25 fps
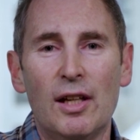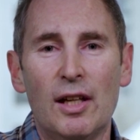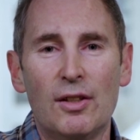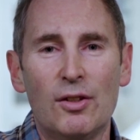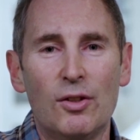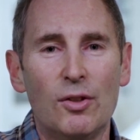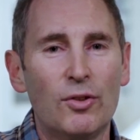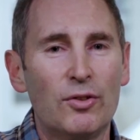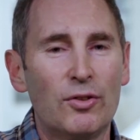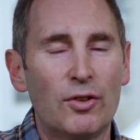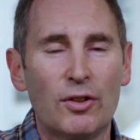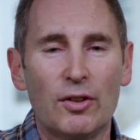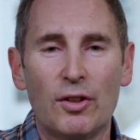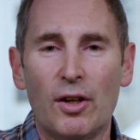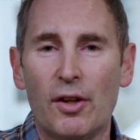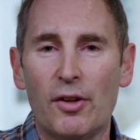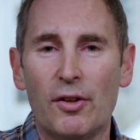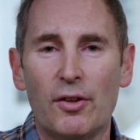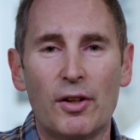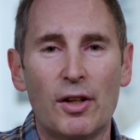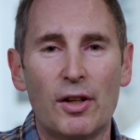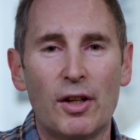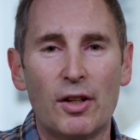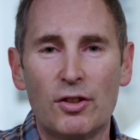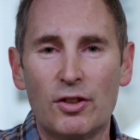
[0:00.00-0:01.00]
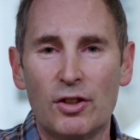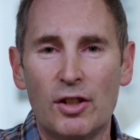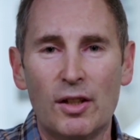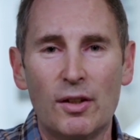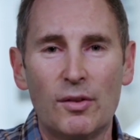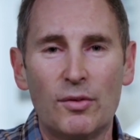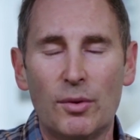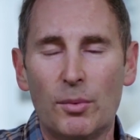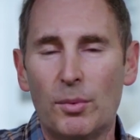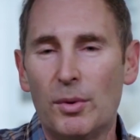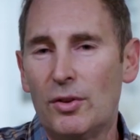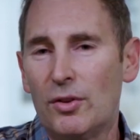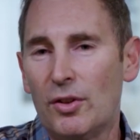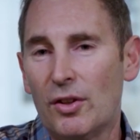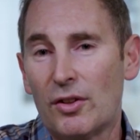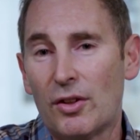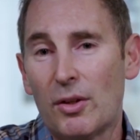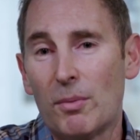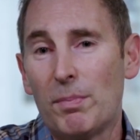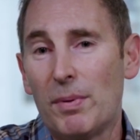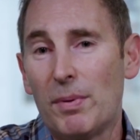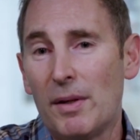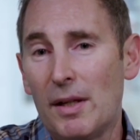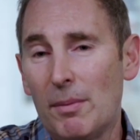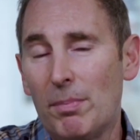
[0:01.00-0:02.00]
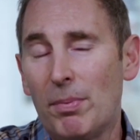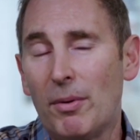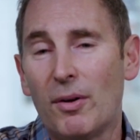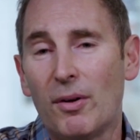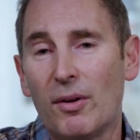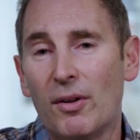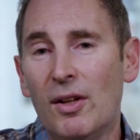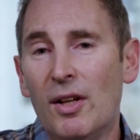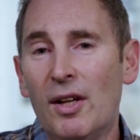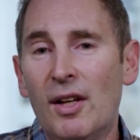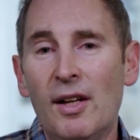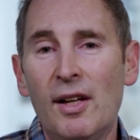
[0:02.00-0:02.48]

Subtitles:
and used it in other initiatives, and we took the people